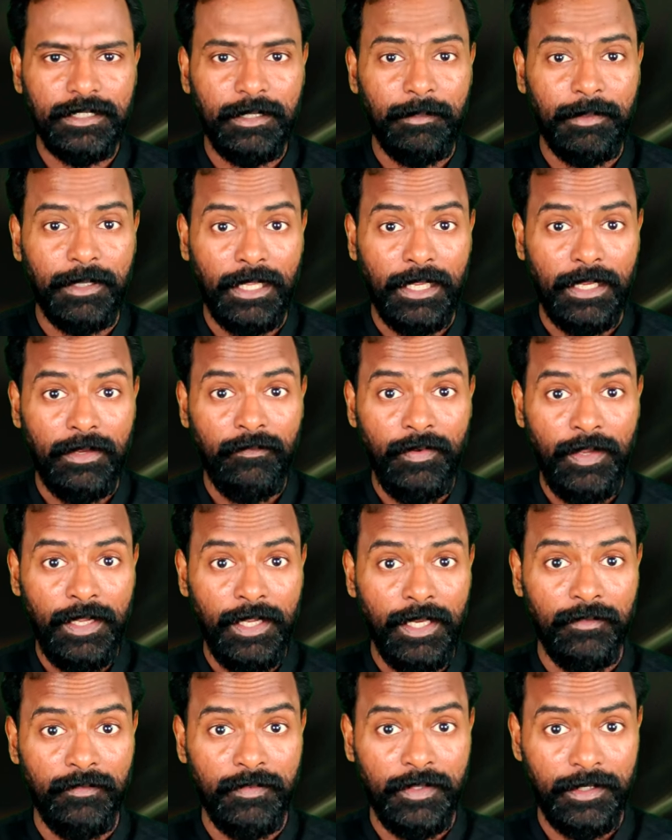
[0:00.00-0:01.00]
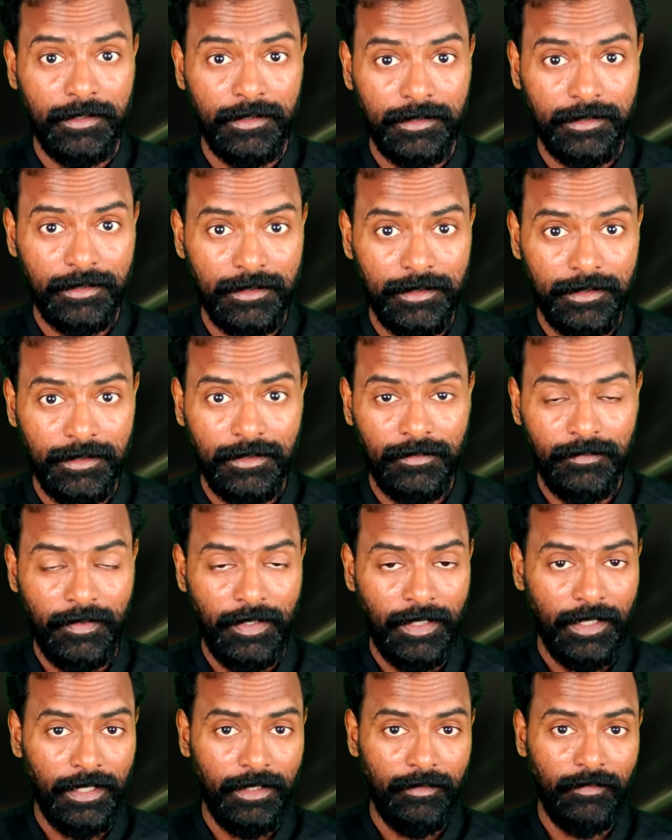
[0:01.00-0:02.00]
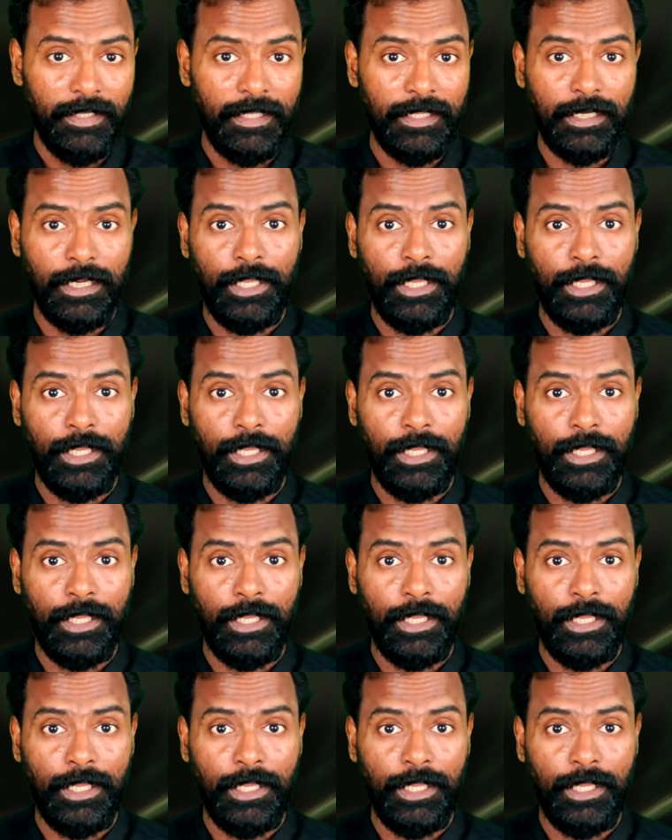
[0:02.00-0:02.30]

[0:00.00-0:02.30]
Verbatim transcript: Namada villain. Villain where